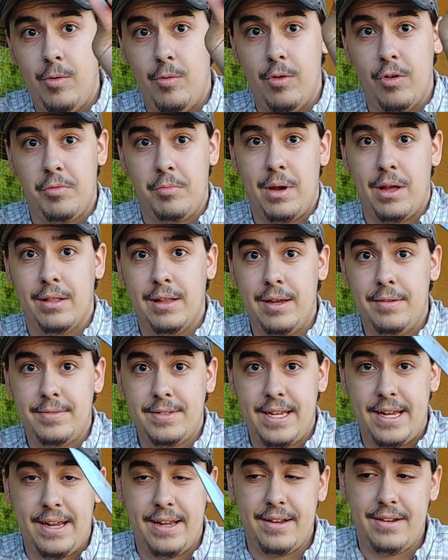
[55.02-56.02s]
with my left
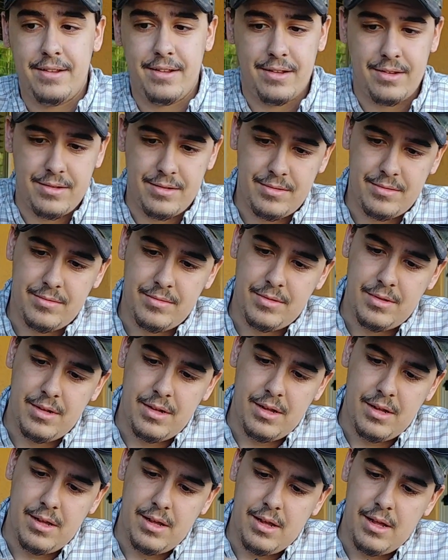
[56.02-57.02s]
hand
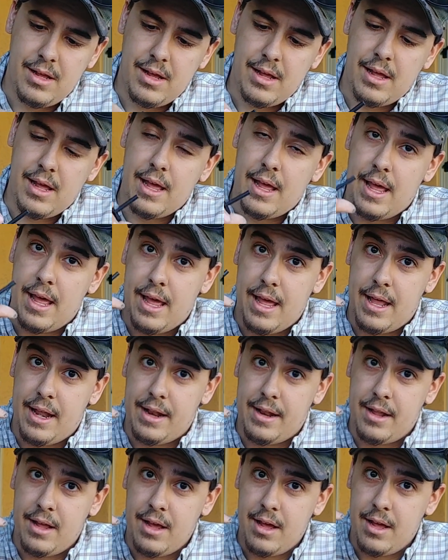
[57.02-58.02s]

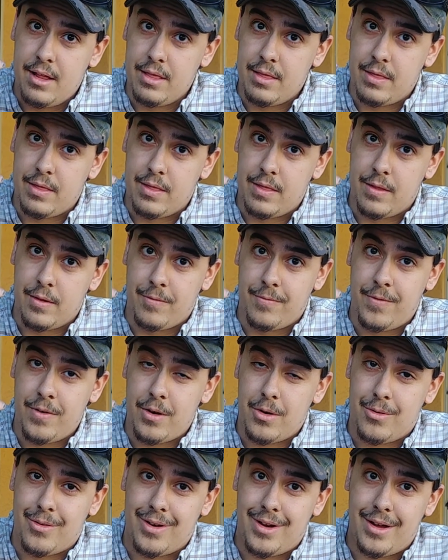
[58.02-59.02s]
and the
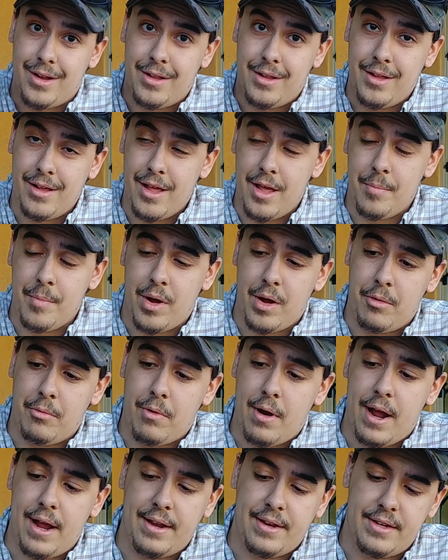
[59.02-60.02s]
ferro rod in my
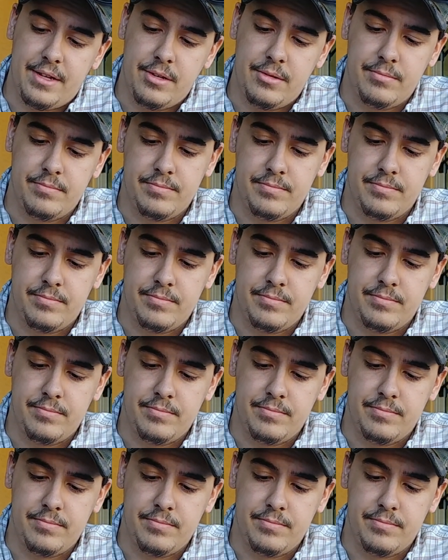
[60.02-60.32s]
right.